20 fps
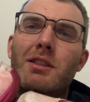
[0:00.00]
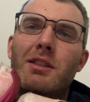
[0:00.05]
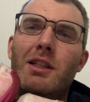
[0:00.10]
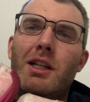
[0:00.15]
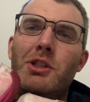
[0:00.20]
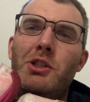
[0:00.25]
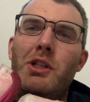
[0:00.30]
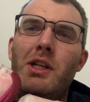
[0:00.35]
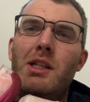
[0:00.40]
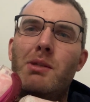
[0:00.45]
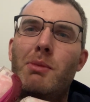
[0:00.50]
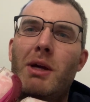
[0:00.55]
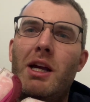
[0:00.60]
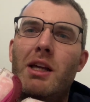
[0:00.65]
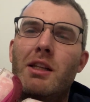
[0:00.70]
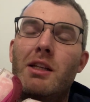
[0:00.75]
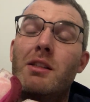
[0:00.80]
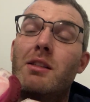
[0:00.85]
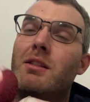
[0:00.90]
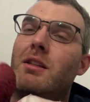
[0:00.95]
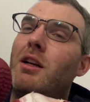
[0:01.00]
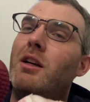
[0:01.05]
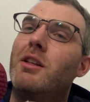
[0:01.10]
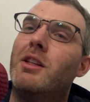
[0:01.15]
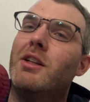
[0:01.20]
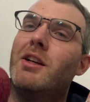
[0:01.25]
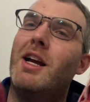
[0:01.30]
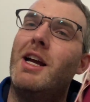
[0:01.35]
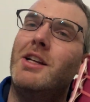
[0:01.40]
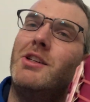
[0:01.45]
a chick's buying these. No,
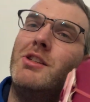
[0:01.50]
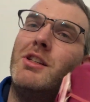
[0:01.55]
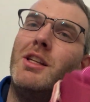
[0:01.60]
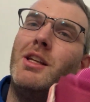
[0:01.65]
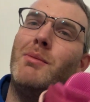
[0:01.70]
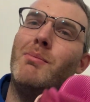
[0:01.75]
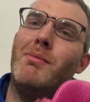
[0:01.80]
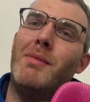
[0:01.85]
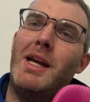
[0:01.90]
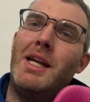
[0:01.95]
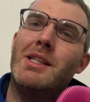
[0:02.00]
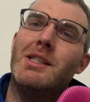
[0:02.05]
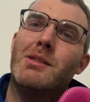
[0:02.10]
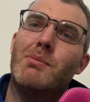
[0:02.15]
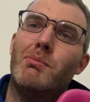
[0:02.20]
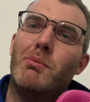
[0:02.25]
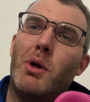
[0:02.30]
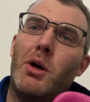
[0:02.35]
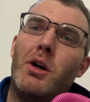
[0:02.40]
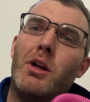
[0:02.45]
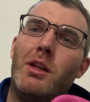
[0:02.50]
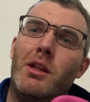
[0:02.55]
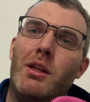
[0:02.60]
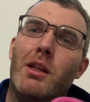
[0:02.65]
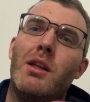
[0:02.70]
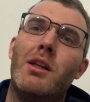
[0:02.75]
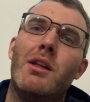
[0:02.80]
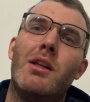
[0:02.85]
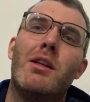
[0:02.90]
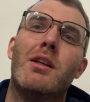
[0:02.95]
they're actually men's Burden
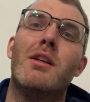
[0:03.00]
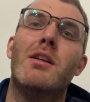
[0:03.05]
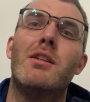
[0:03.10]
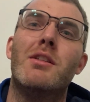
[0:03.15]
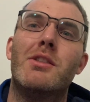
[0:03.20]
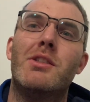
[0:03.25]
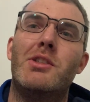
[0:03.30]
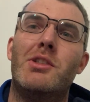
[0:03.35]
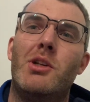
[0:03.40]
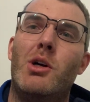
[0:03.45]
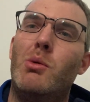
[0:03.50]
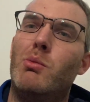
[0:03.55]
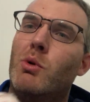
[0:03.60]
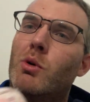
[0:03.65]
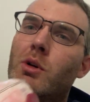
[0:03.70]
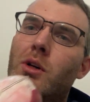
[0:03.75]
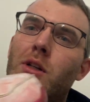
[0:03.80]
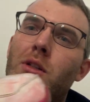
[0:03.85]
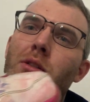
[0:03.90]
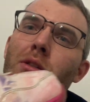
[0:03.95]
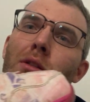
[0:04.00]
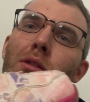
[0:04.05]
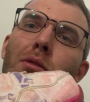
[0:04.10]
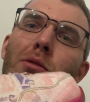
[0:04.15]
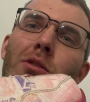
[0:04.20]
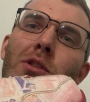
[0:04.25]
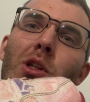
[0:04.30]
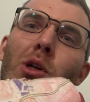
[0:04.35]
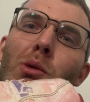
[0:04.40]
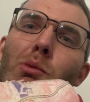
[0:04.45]
snowboard
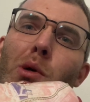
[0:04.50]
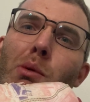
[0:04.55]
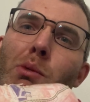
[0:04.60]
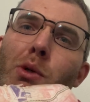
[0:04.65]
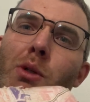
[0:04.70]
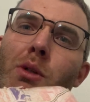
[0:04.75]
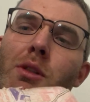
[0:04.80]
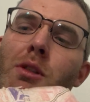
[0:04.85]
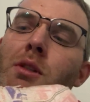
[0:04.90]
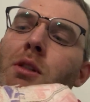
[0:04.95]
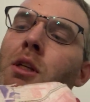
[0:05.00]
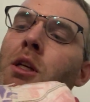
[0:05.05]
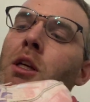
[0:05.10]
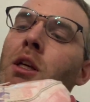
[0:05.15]
boots.